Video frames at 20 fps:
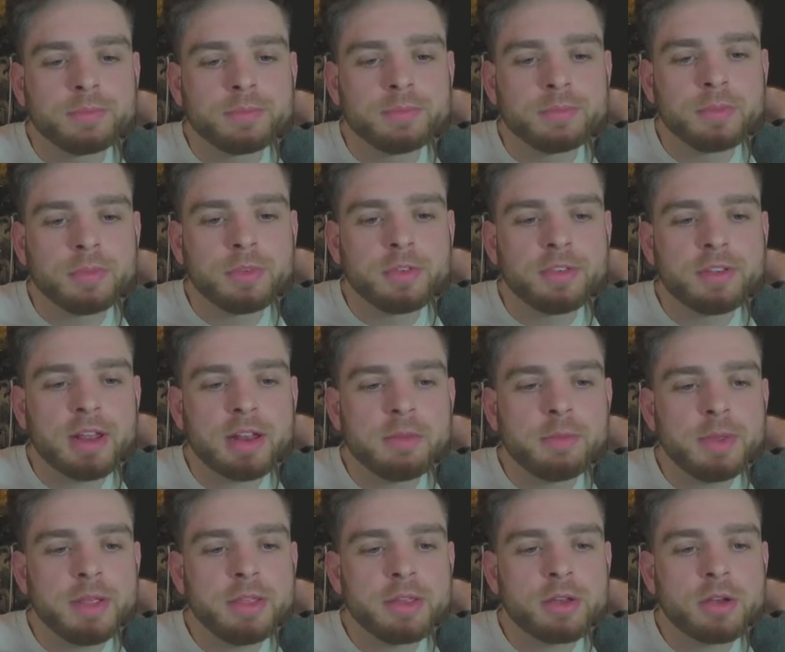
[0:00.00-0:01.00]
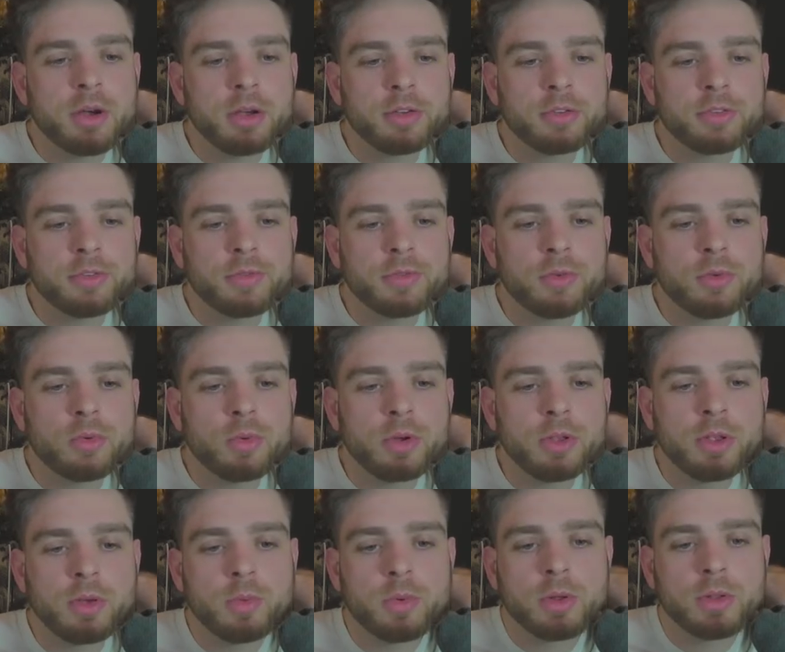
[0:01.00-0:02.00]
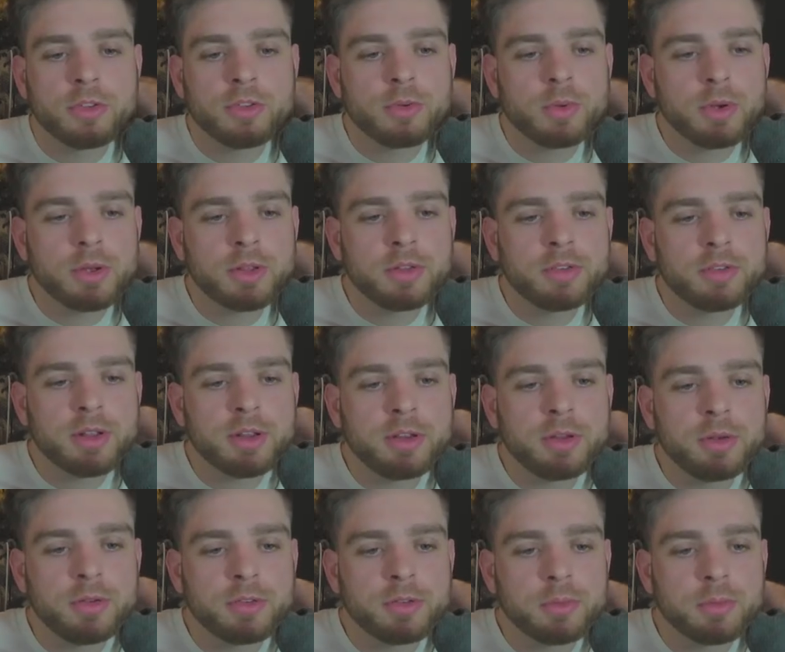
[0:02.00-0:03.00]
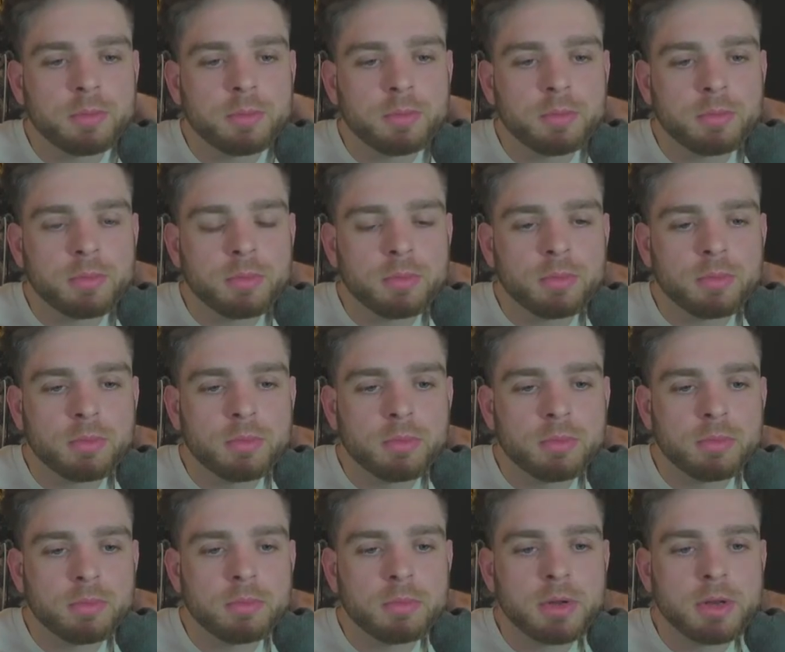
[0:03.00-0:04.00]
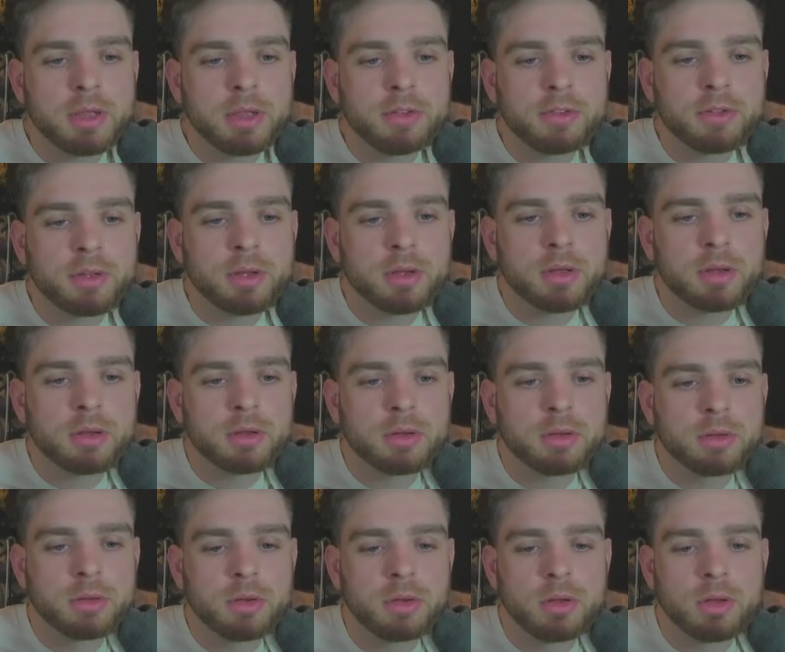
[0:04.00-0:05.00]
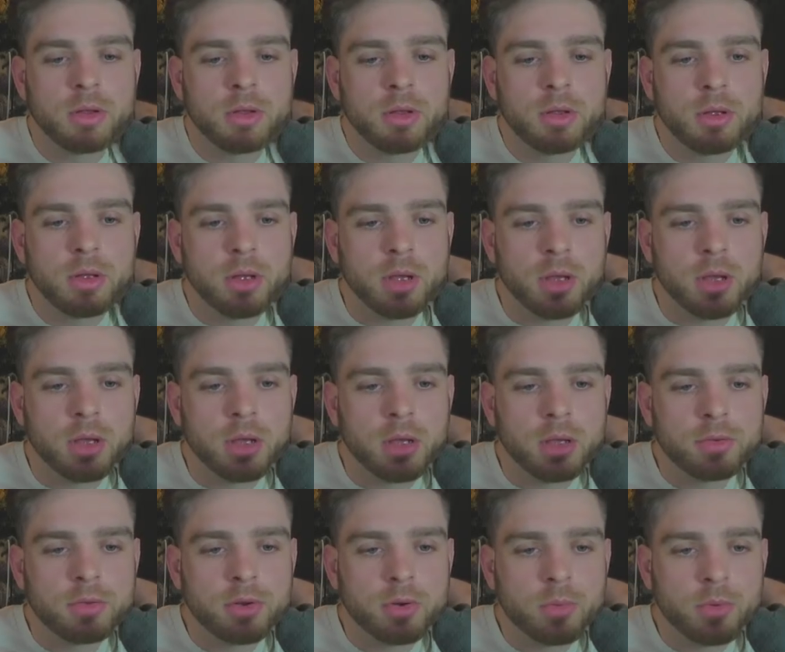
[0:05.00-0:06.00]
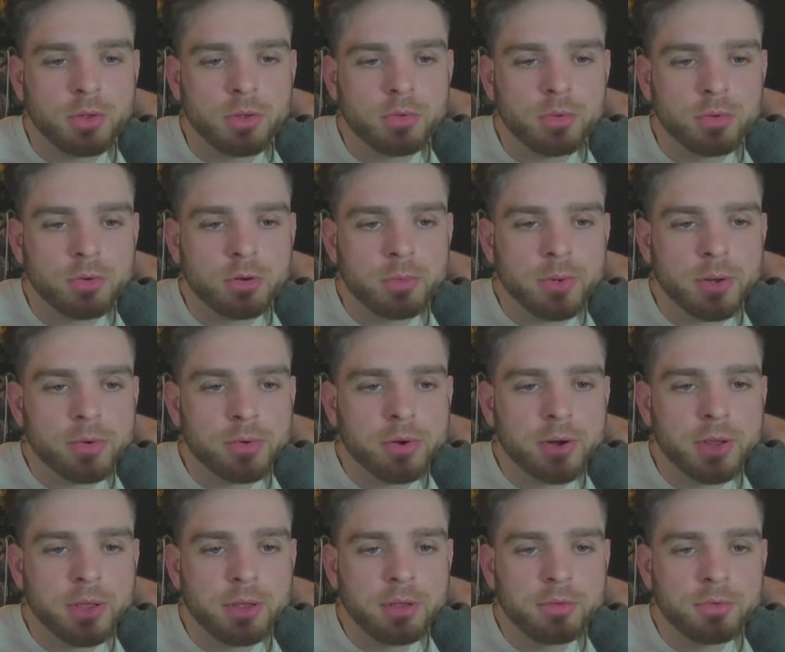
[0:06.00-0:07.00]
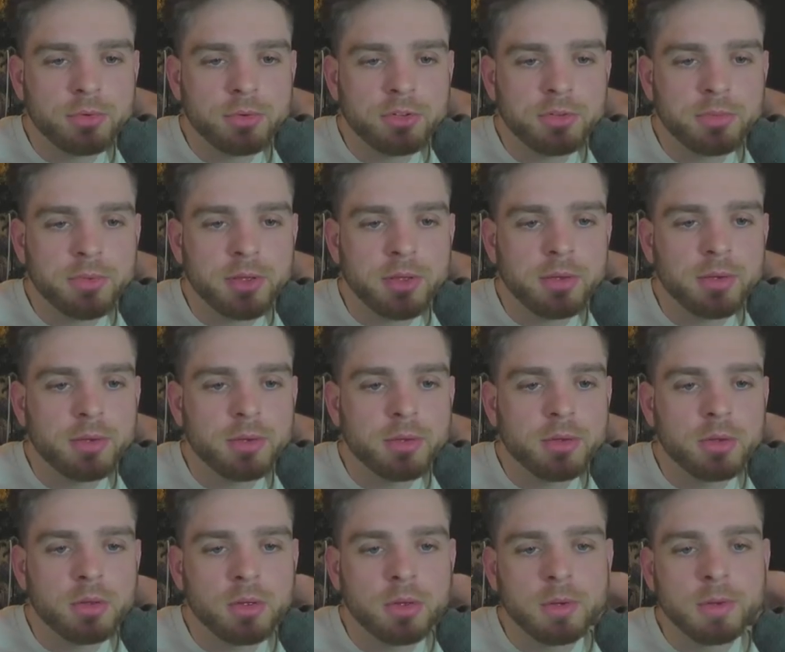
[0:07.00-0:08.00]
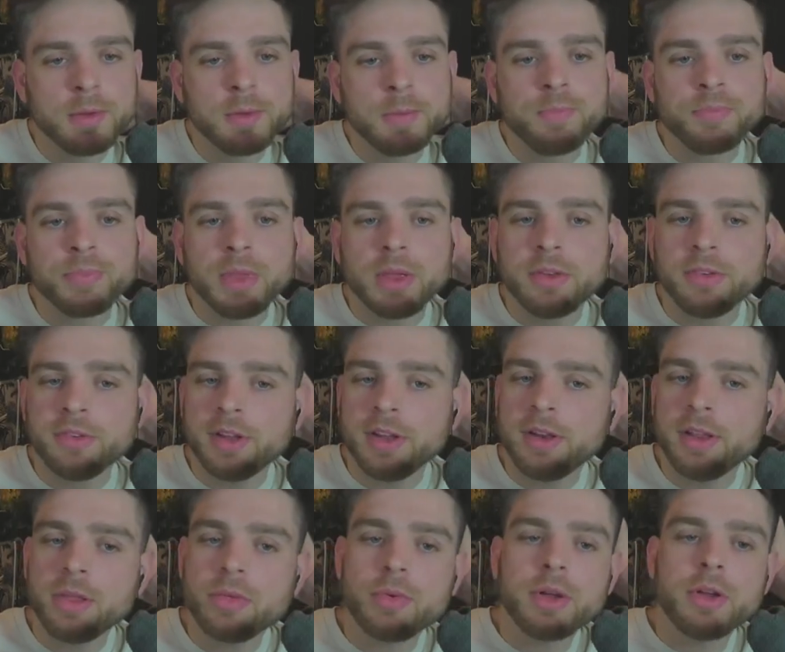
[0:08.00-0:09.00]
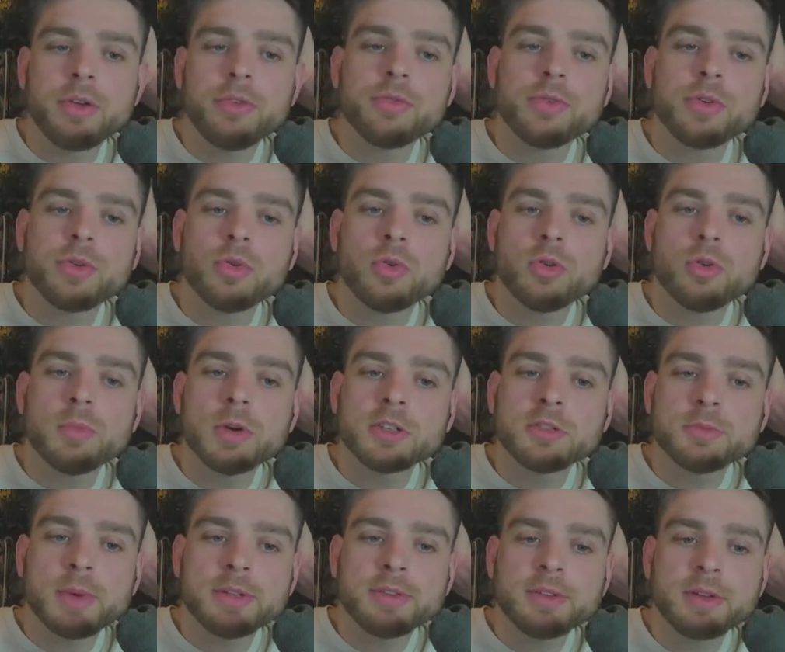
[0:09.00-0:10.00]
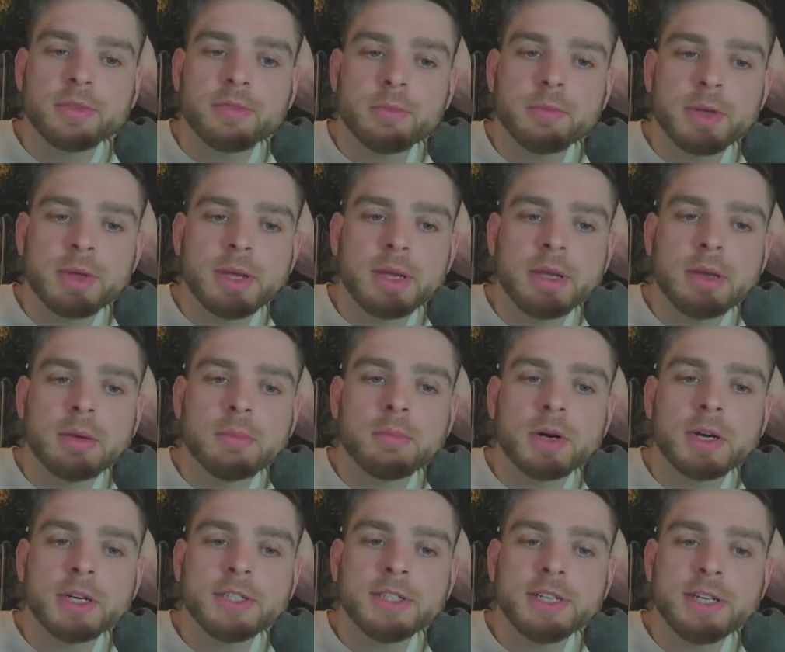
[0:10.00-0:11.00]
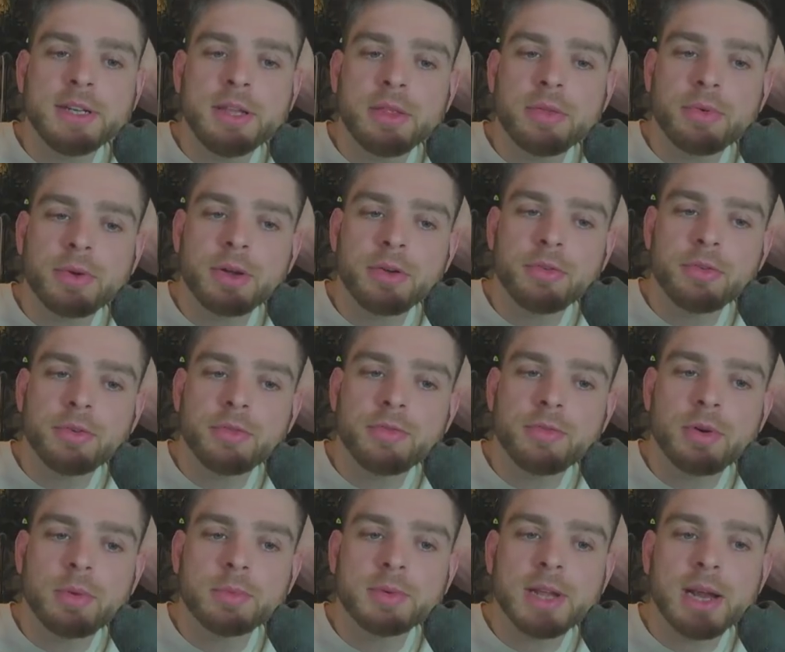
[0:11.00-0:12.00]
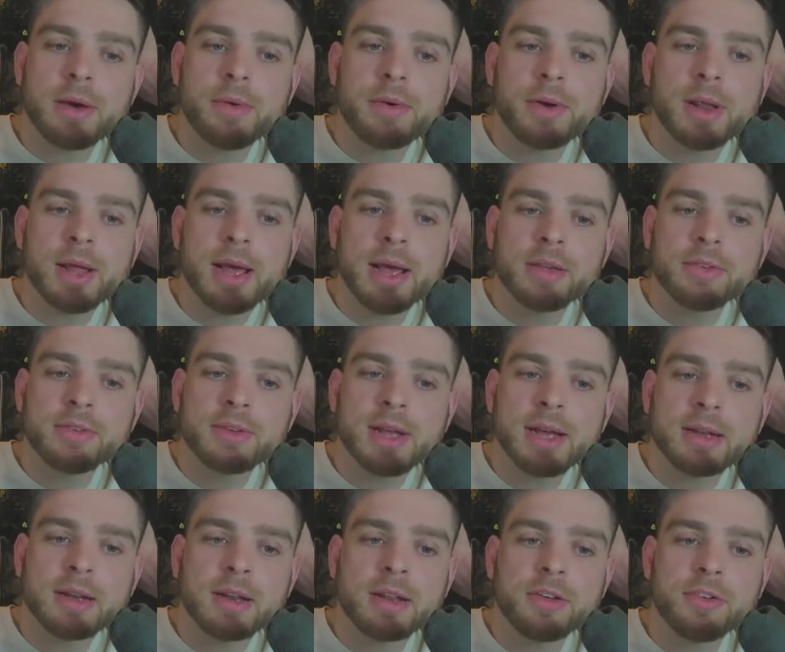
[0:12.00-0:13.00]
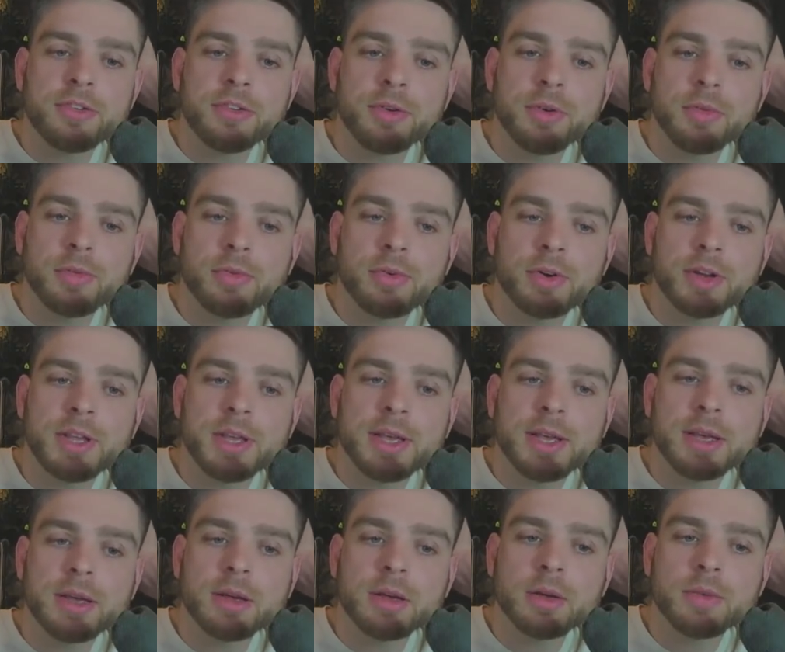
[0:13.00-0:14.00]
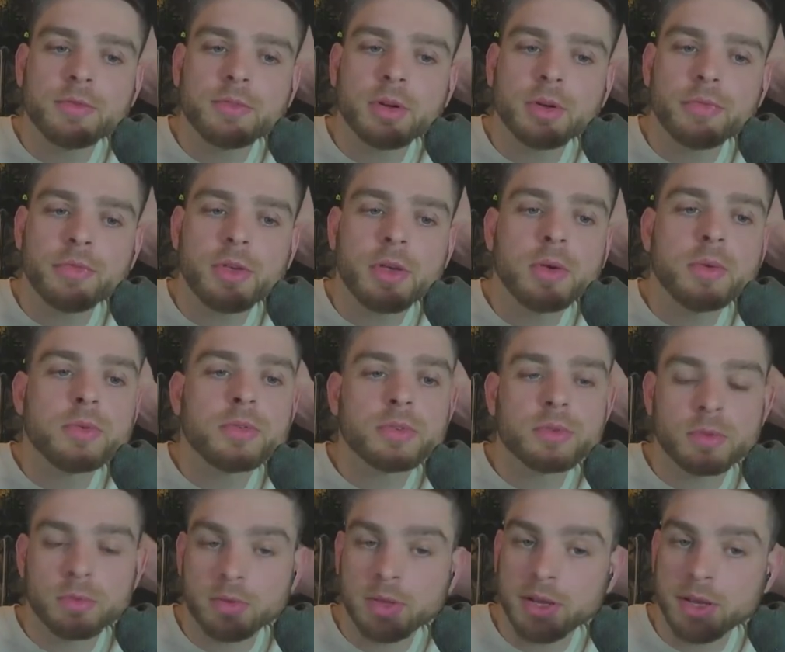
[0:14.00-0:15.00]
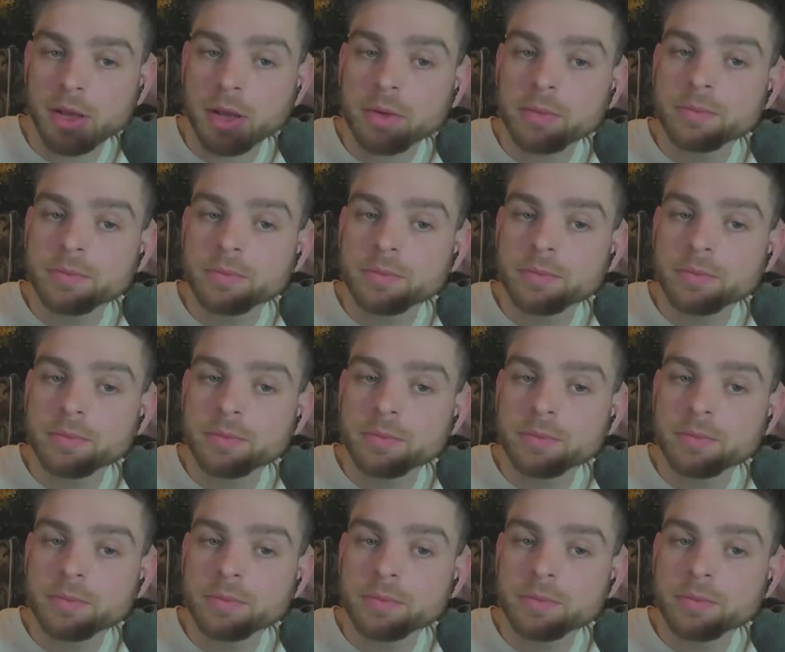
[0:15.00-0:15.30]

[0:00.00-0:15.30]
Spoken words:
Send me the cost for what you want so I can send you some money, sir. I don't know what you're talking about, Craig. Are you talking to me? TD300 or Mossmatic for me. My TD300 from Darren hasn't had an issue for a year of tough use. There you go.